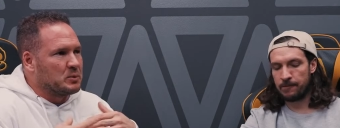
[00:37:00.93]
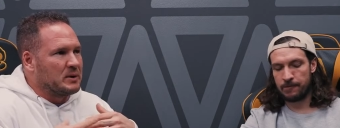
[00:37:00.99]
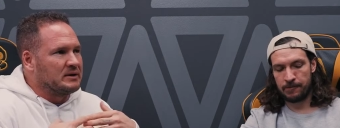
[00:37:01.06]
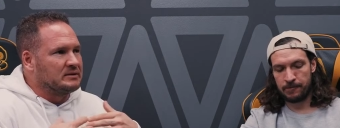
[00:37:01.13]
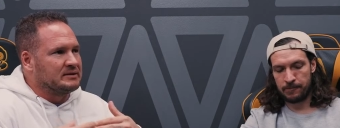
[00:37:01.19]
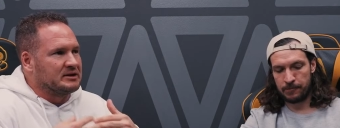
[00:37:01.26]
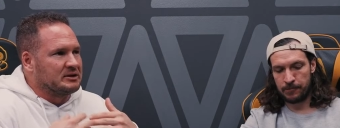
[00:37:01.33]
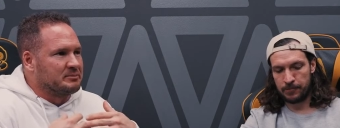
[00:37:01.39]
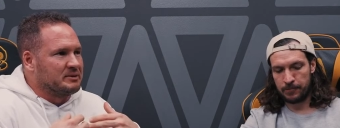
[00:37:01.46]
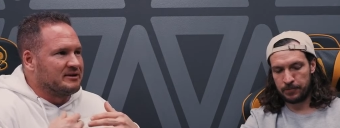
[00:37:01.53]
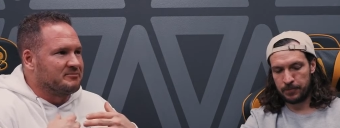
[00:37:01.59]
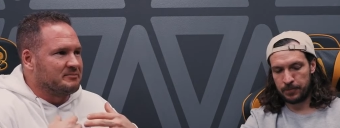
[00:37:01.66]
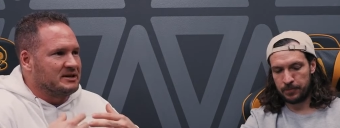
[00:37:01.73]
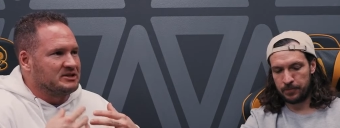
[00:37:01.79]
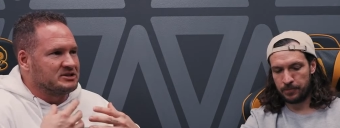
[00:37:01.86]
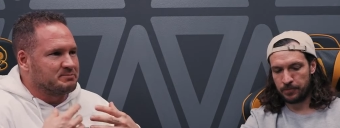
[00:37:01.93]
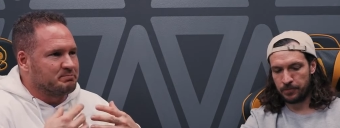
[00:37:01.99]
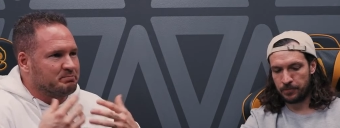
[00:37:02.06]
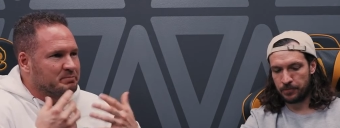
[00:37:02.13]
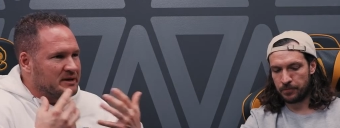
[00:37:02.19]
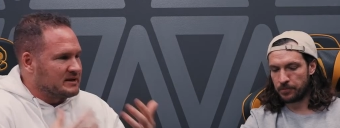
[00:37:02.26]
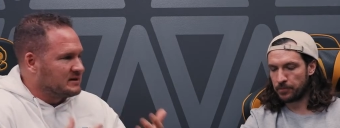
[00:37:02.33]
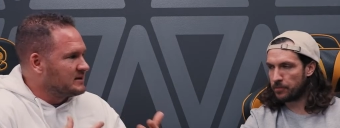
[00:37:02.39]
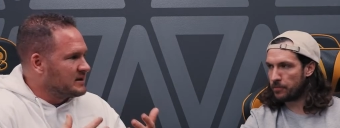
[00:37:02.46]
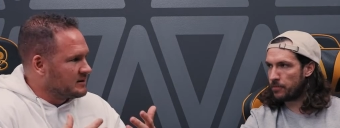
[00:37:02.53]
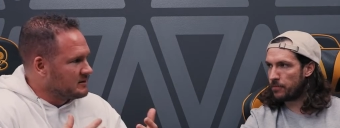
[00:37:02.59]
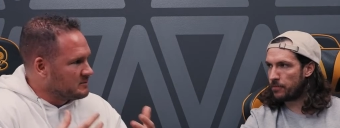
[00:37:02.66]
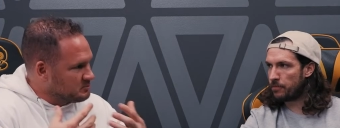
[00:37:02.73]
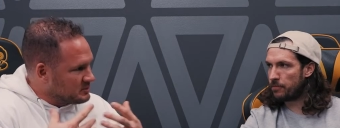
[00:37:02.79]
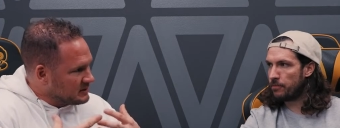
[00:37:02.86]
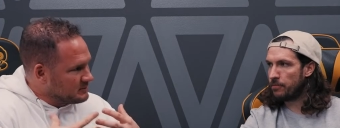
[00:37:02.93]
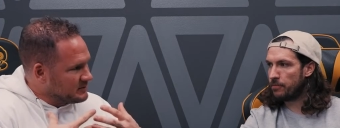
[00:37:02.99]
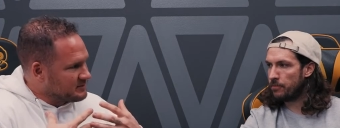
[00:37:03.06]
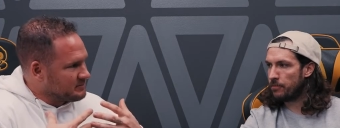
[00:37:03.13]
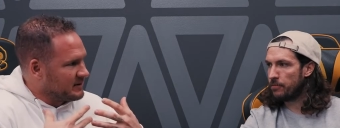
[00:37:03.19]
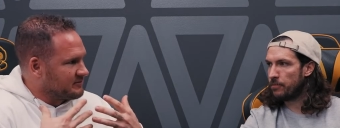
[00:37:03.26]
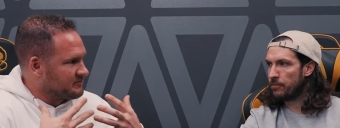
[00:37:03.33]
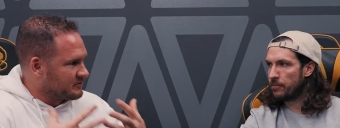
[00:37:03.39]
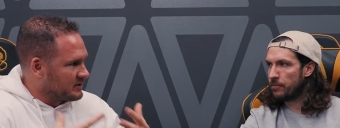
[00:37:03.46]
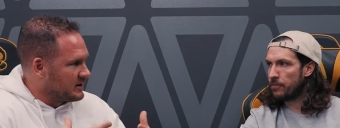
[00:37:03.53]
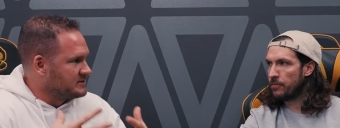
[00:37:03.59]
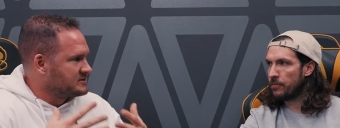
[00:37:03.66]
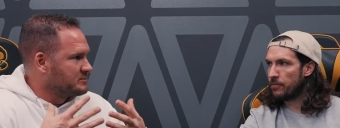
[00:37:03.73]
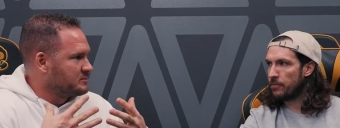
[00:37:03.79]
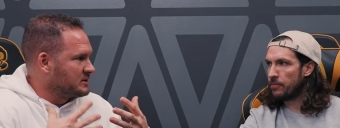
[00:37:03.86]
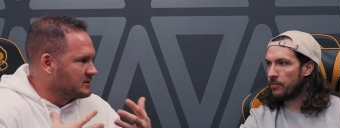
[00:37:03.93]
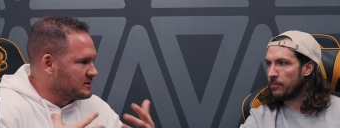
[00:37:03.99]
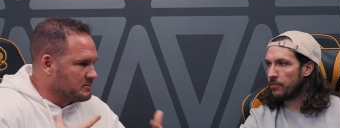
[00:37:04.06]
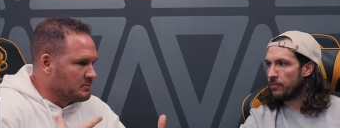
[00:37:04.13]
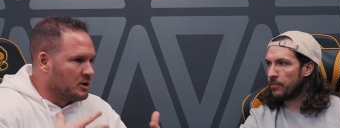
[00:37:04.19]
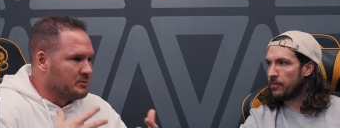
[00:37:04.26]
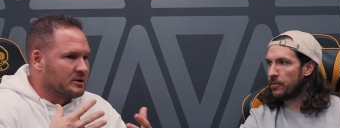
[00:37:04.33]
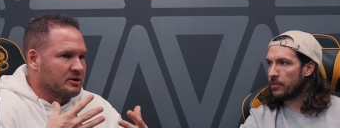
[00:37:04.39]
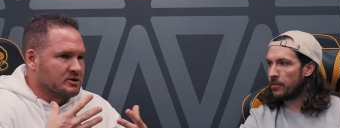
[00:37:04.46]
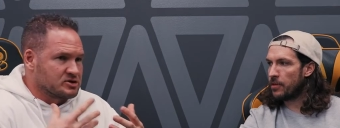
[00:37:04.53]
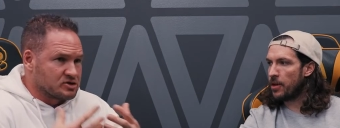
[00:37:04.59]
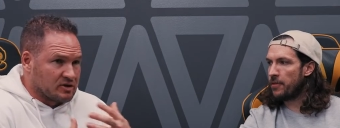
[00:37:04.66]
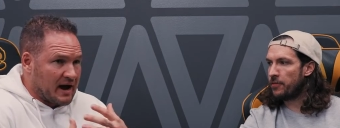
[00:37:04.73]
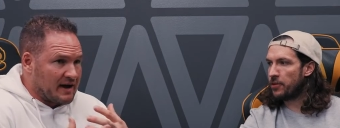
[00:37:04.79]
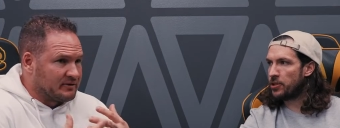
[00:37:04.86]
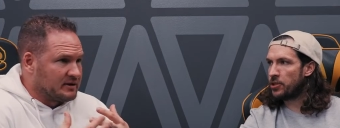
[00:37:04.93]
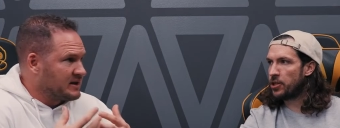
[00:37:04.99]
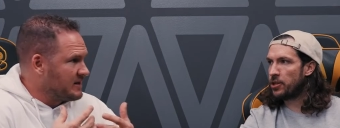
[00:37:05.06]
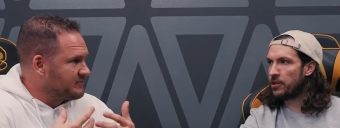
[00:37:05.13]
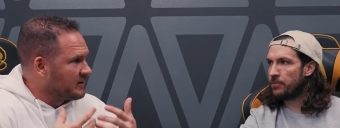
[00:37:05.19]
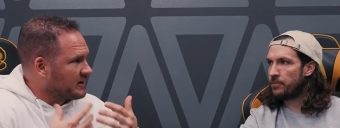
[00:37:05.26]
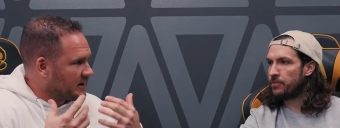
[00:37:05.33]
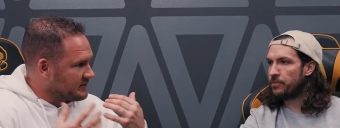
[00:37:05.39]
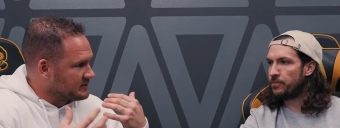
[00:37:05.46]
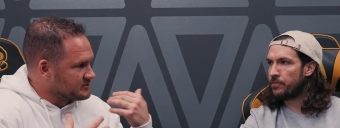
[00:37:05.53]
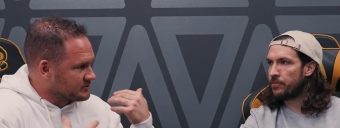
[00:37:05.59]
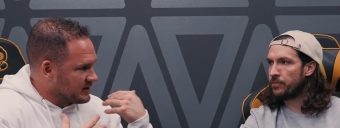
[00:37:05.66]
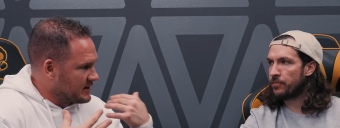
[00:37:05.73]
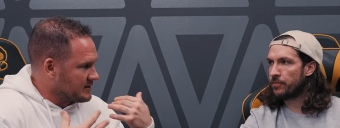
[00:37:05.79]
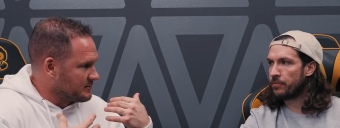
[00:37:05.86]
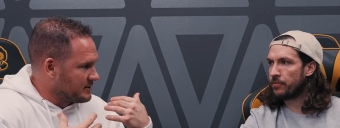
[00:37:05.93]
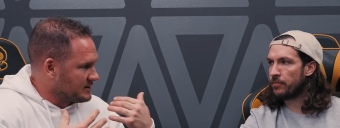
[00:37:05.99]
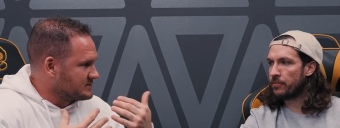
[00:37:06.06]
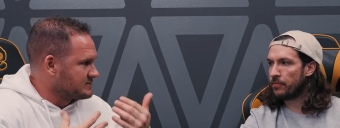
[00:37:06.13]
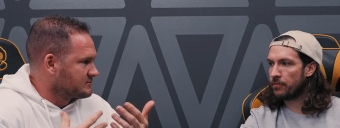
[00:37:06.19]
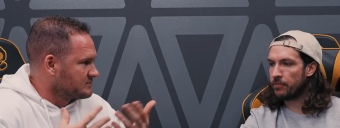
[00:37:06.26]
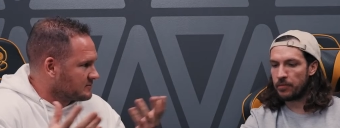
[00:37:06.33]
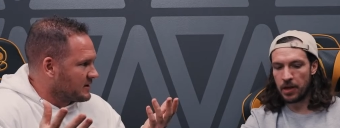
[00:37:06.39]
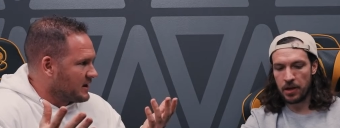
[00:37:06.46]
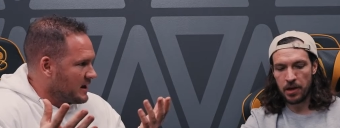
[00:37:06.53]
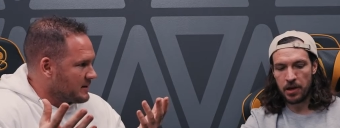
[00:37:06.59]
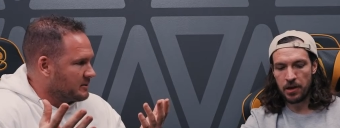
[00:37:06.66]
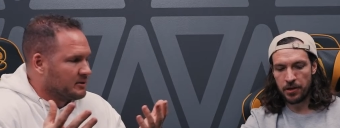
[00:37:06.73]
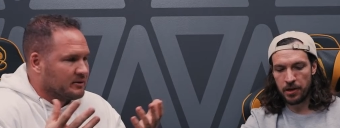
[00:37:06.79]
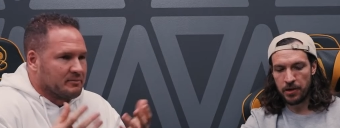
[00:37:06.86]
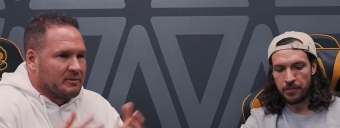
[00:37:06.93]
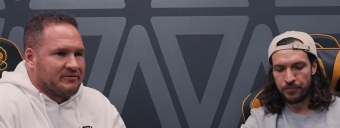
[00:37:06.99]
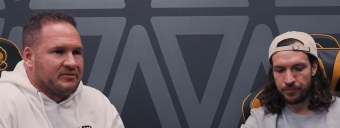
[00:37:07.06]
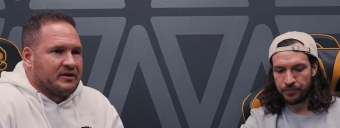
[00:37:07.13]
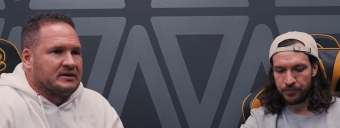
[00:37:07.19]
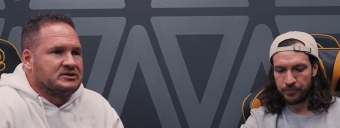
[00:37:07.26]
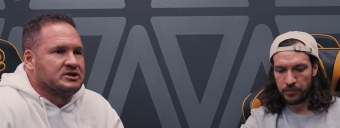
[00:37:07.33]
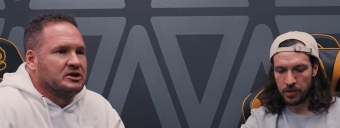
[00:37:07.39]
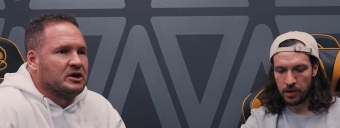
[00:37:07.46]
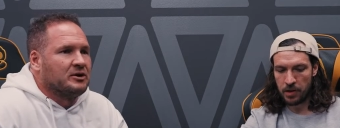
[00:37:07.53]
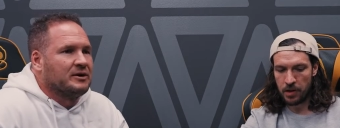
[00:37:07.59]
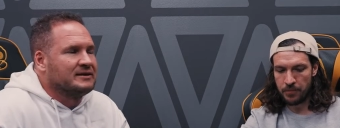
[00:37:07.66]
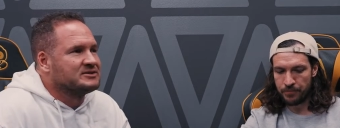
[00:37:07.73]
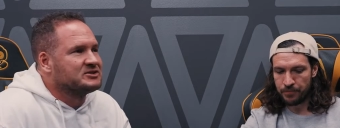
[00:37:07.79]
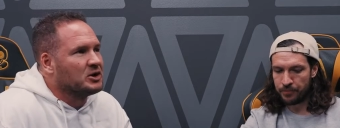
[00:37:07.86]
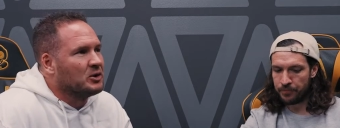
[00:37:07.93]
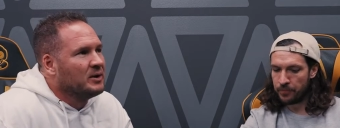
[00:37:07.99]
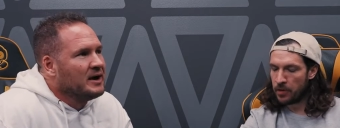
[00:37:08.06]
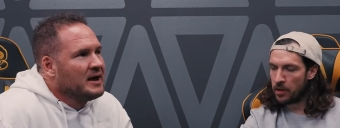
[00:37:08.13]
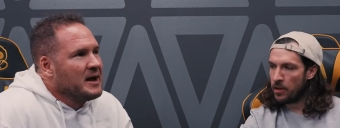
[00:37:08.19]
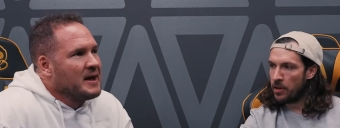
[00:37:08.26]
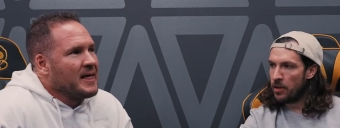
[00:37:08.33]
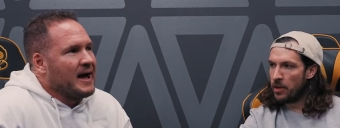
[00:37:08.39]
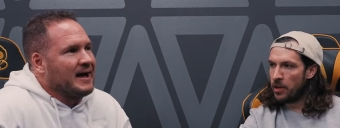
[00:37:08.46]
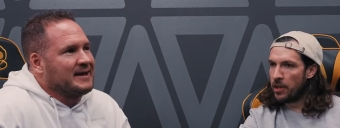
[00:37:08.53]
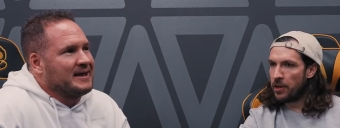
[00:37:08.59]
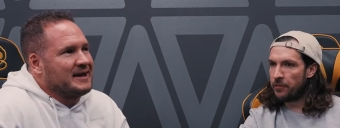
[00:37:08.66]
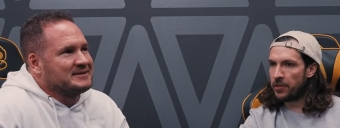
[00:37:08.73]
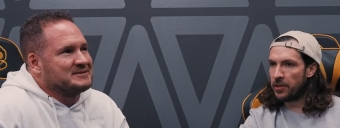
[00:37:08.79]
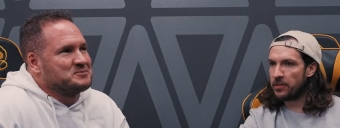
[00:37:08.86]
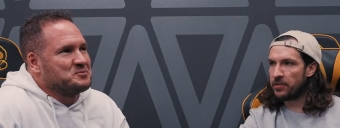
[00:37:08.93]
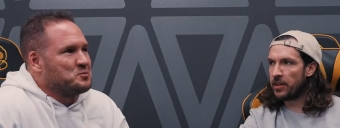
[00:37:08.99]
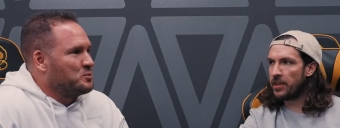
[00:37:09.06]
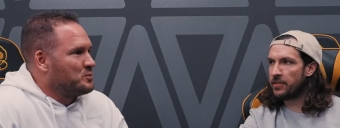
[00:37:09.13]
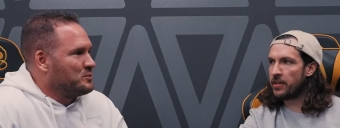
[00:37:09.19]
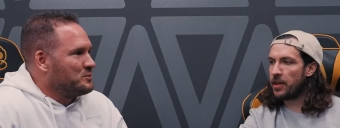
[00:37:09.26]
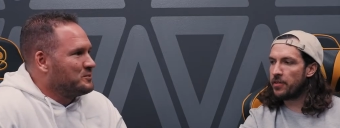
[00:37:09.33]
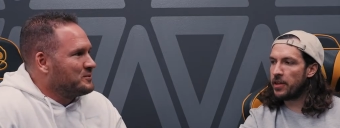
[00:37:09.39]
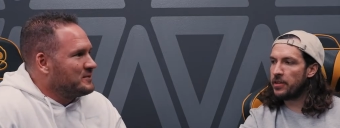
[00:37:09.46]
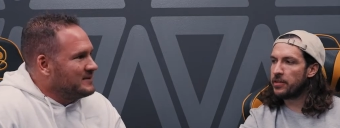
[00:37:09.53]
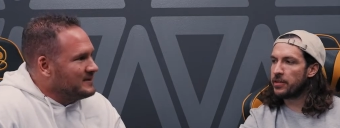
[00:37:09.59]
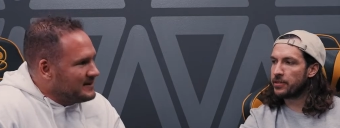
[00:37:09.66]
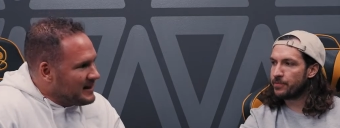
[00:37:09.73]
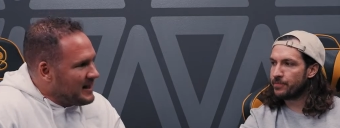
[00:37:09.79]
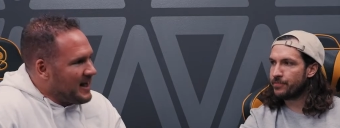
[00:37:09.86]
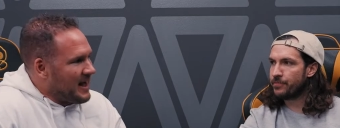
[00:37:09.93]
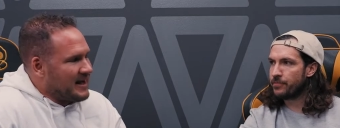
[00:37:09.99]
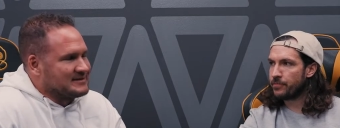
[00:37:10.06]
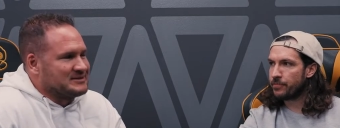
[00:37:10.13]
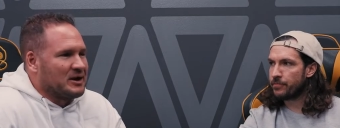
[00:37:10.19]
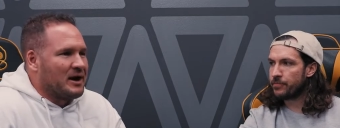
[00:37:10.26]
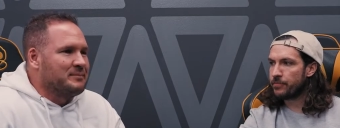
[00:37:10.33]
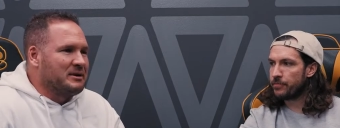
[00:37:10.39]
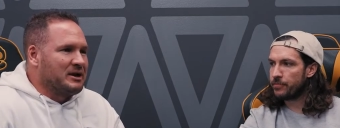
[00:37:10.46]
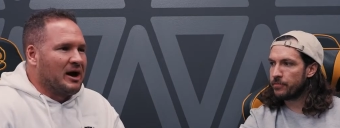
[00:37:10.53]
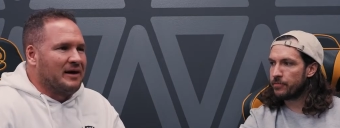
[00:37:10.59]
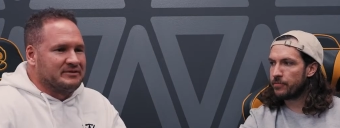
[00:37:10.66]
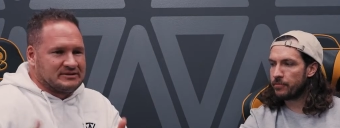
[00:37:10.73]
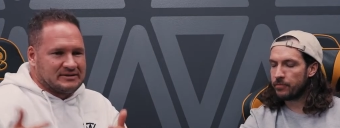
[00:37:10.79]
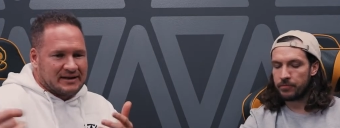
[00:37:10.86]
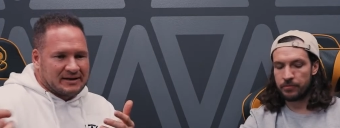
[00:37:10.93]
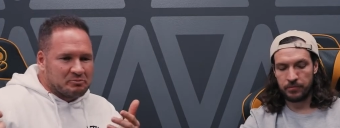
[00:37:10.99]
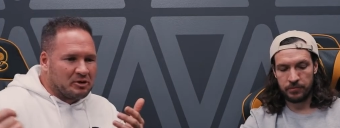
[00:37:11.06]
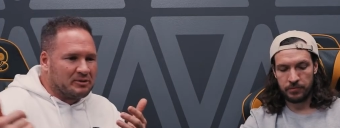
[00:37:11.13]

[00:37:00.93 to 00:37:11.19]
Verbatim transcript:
Speaker 1: away a little bit of me just being there and being with my friends or being in the moment or yeah, travel. Sure. If I got this random-ass yeah, camera yeah. in my face, you know? Yeah. And so... I guess feels less authentic. Yeah. So I mean, obviously I can